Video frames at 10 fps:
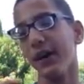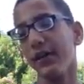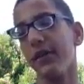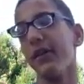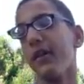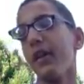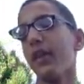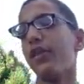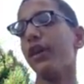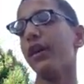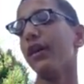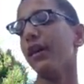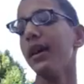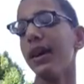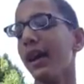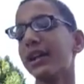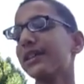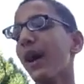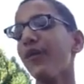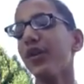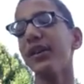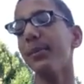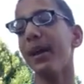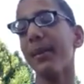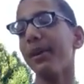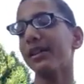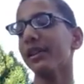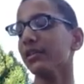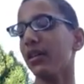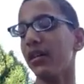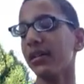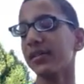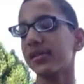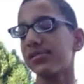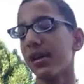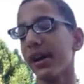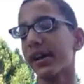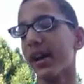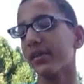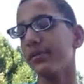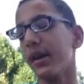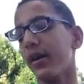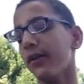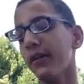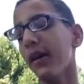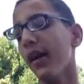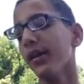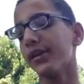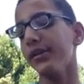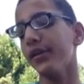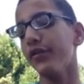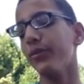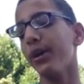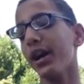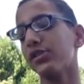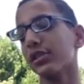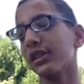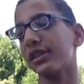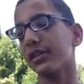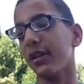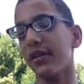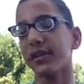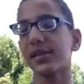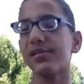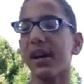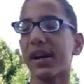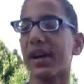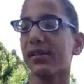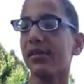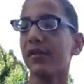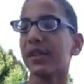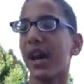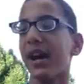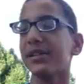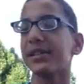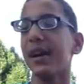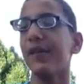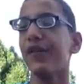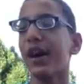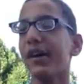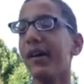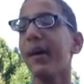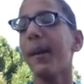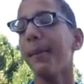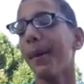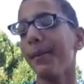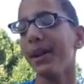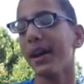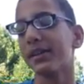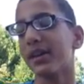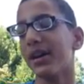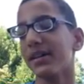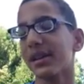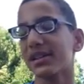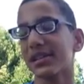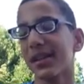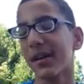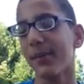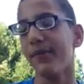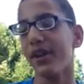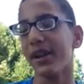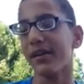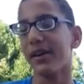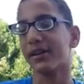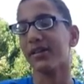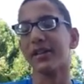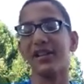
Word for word: fire. except for the maybe the long strike, I don't know. The Nerf Modulus long strike, I don't know if that has slam fire. Maybe that does, I should look up video, I thought